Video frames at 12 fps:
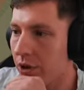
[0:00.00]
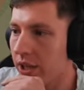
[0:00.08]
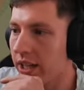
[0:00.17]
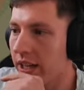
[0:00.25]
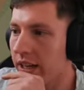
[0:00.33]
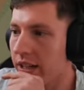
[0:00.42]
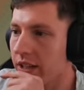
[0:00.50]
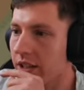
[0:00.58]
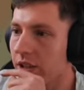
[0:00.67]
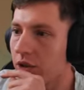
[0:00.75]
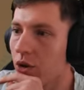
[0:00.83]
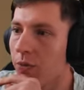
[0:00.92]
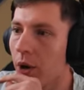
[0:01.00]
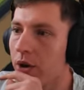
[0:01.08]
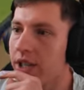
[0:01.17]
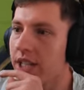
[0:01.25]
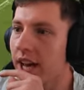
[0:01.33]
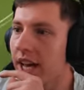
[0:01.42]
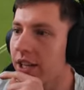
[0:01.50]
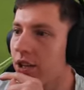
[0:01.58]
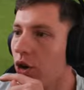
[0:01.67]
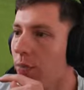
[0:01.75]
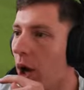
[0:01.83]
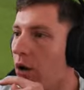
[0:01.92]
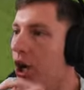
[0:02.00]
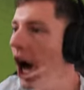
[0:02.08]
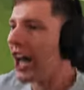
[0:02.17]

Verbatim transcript: Free kick. Kubo to take. Kubo